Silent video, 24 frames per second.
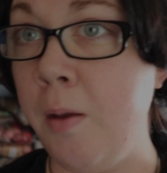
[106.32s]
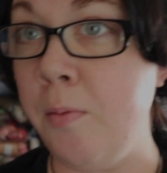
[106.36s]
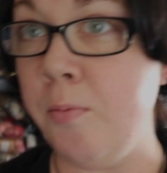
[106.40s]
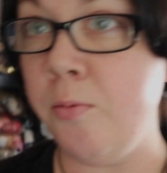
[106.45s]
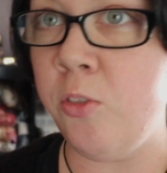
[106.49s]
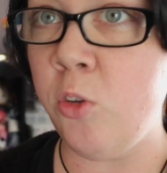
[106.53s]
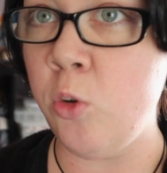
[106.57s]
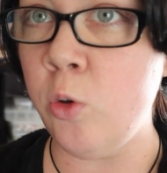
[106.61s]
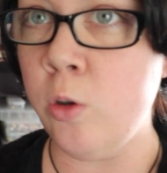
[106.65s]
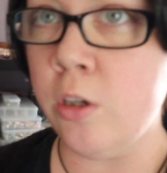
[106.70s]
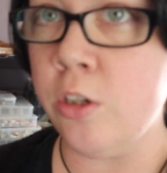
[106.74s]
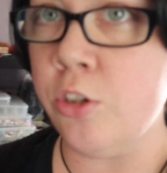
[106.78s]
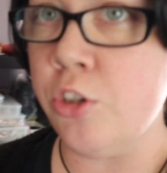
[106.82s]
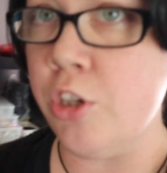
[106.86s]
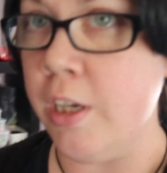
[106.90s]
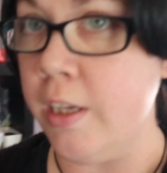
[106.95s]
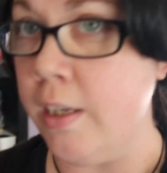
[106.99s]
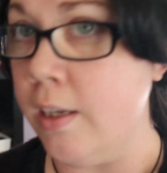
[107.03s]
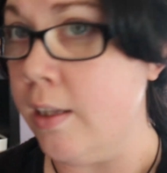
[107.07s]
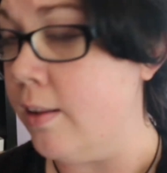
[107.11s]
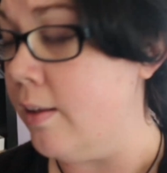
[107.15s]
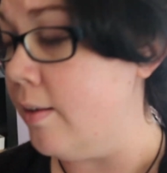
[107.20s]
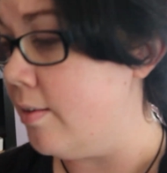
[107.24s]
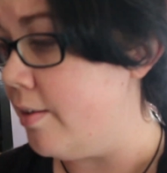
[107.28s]
I'm
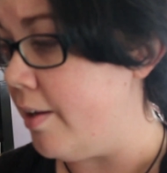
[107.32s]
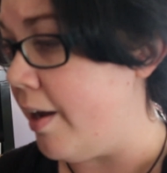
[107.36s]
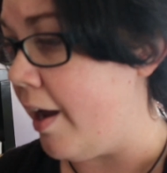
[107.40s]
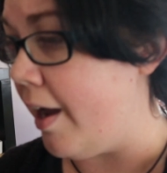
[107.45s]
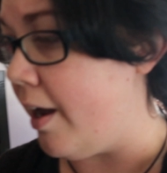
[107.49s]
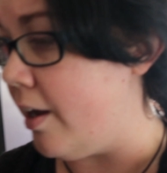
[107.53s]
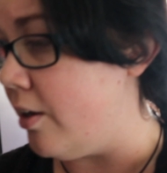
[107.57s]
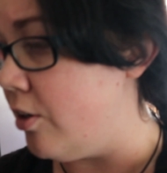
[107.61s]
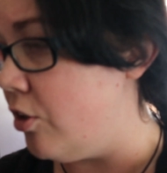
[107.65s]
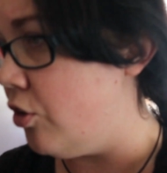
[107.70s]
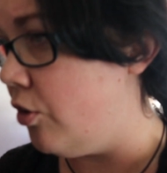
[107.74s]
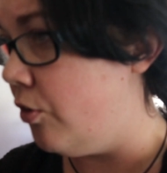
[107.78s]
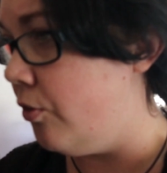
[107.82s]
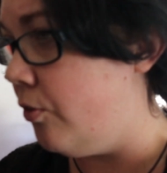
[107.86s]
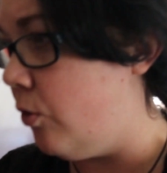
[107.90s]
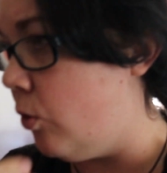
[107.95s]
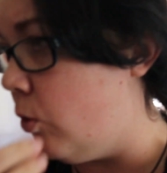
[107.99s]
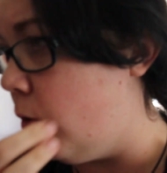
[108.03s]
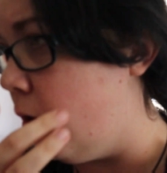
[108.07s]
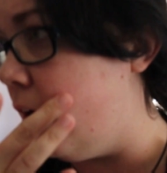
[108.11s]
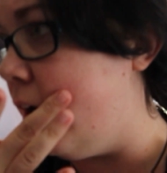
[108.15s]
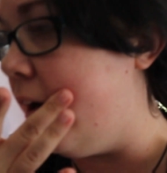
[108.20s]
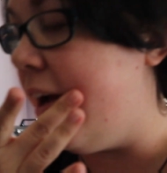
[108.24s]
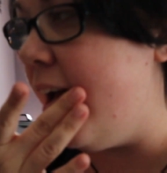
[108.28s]
foraging in the stash
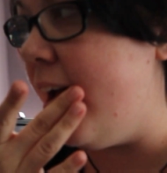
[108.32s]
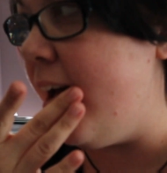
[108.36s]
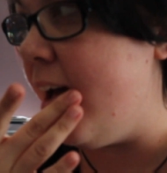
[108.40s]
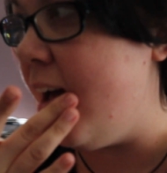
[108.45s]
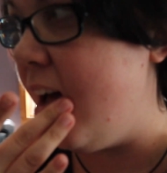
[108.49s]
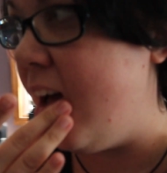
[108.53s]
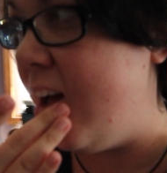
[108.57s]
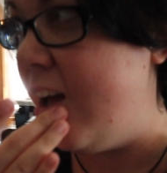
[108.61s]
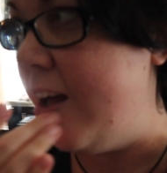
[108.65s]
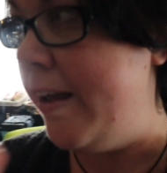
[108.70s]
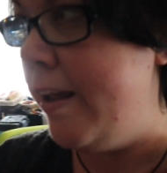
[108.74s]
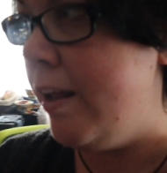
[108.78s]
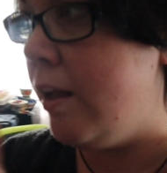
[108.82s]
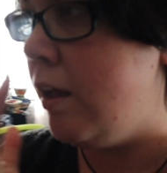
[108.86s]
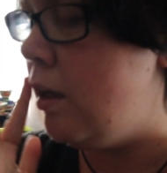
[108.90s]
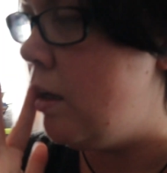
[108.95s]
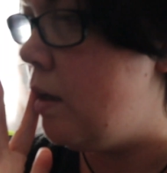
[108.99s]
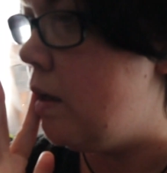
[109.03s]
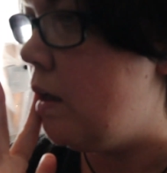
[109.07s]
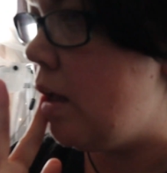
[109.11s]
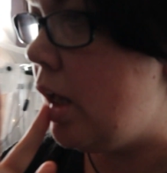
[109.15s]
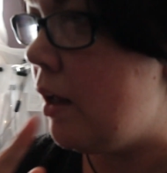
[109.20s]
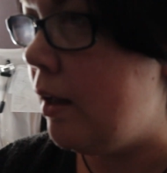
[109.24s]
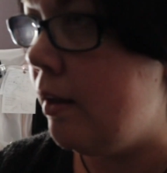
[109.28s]
for
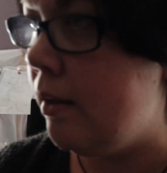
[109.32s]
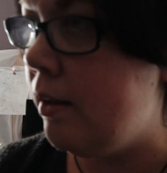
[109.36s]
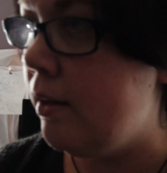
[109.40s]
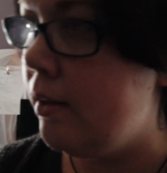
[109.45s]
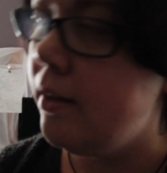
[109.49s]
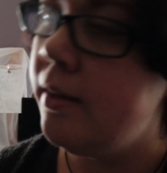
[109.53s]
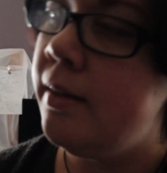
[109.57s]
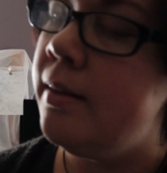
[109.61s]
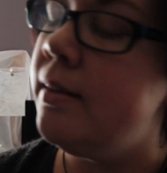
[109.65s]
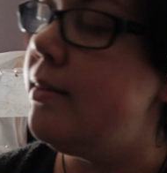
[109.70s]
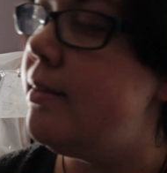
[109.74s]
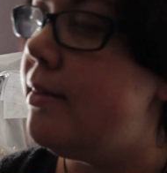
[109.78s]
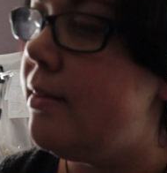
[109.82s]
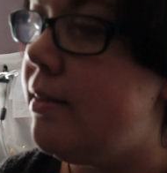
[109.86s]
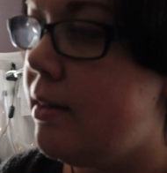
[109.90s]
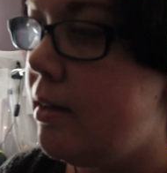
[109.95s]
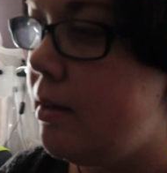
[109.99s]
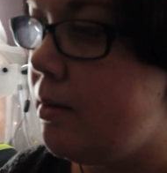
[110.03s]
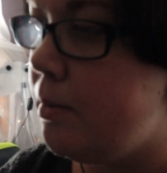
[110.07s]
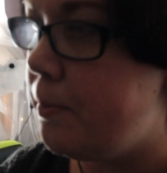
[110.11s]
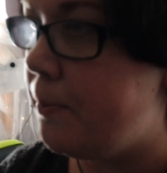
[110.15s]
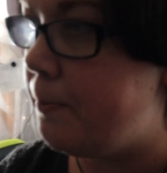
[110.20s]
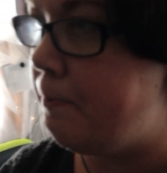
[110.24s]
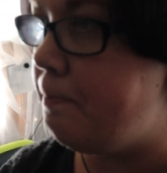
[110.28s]

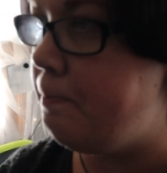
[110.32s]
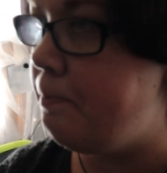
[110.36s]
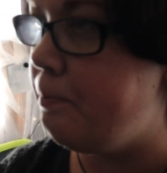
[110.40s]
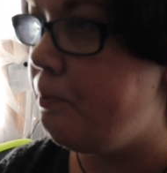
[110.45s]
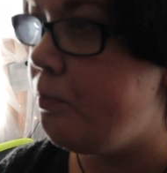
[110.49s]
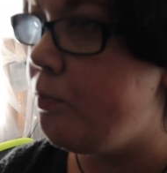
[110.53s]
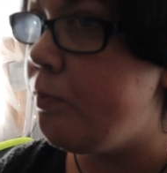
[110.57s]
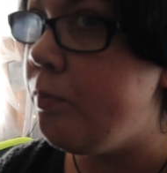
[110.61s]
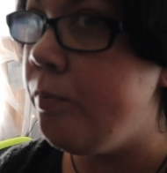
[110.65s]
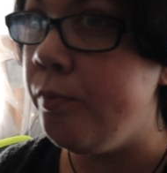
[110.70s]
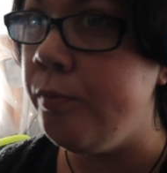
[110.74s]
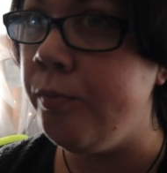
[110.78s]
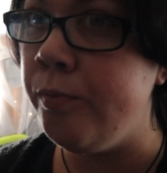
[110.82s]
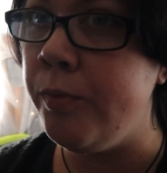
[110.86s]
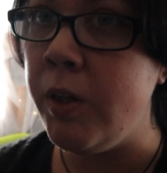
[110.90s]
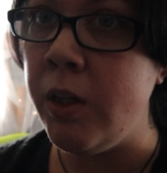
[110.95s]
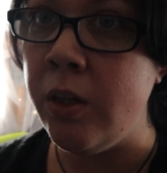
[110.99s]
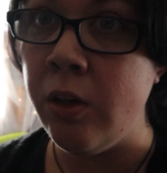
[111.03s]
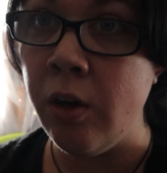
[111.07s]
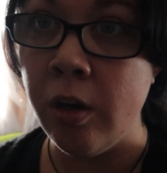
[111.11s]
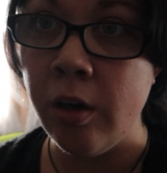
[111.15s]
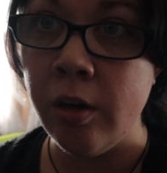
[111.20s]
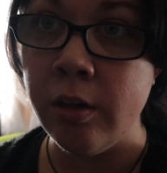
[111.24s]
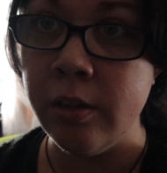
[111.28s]
some
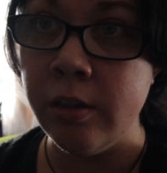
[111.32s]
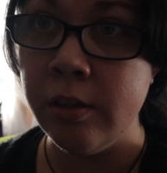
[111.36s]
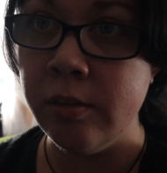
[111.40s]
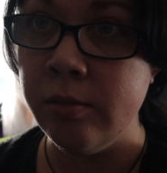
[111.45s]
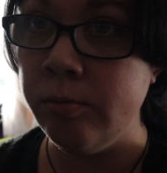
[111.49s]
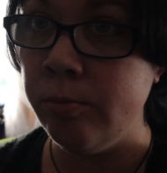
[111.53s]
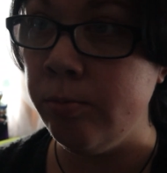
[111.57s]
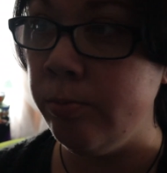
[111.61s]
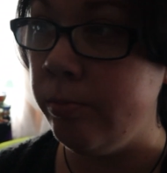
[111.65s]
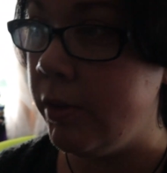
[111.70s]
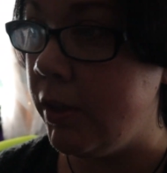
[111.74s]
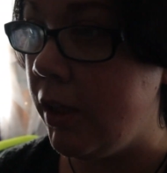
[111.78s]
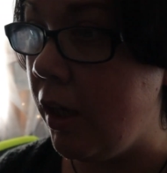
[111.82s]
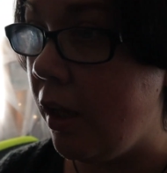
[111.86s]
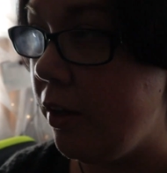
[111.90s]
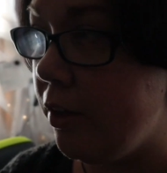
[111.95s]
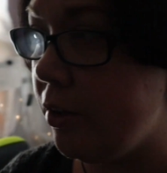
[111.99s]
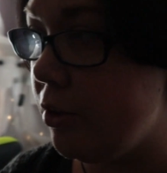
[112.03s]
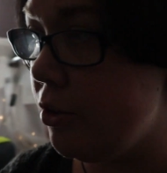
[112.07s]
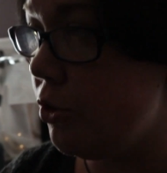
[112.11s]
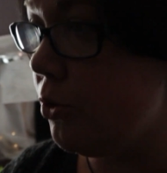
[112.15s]
yarn color